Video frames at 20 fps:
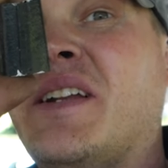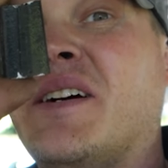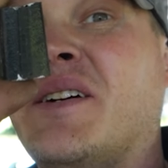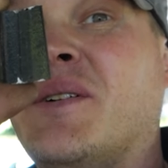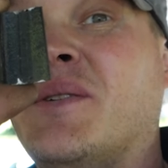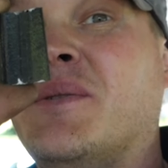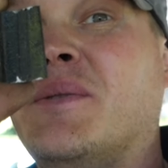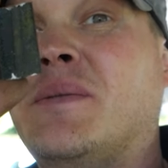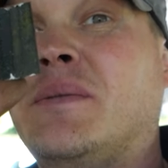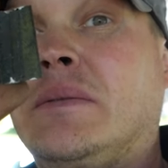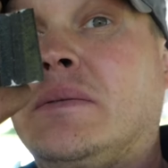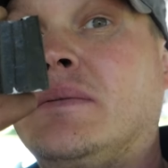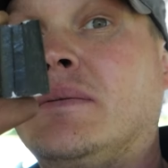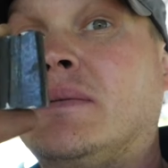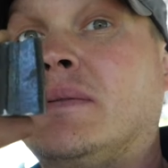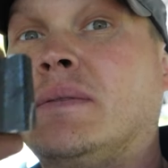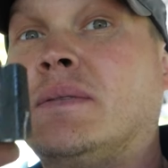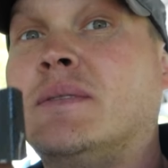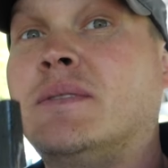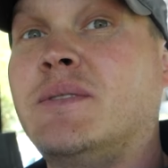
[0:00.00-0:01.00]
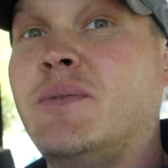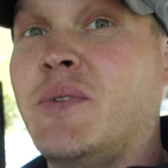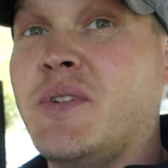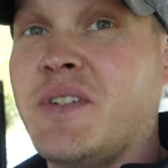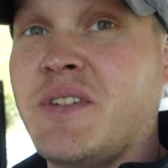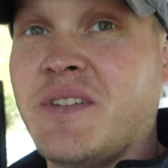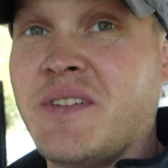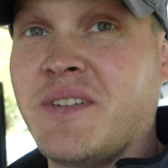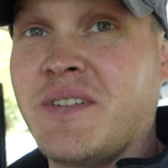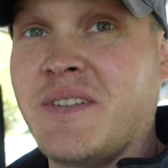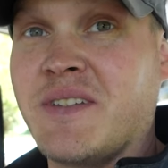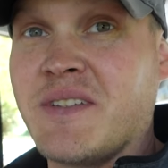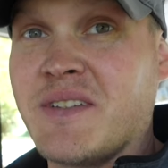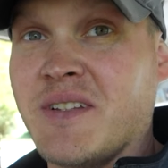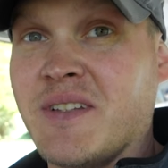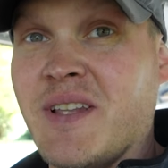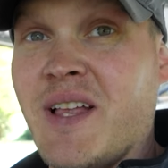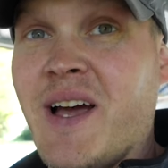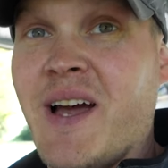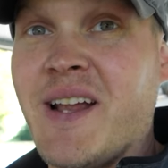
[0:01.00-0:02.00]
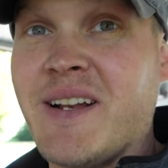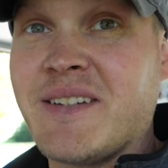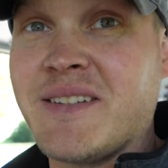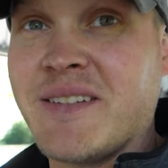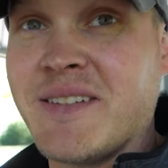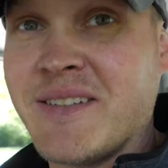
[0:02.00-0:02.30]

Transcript: knuckle, which is a lot.